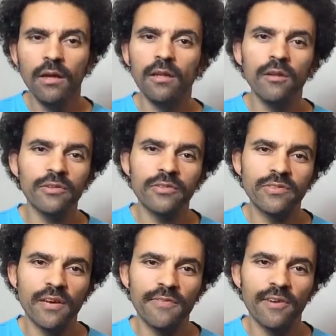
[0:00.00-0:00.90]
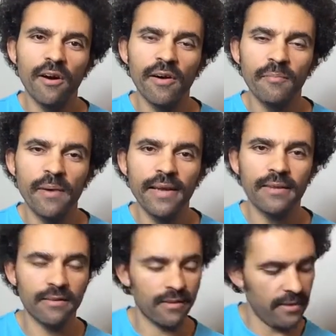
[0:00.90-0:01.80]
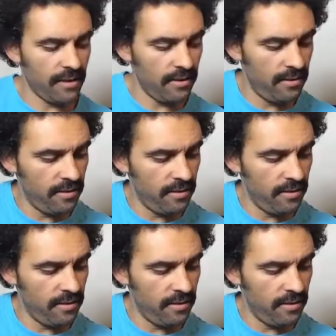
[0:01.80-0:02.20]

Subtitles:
Lots of stuff in Iron Maiden like that.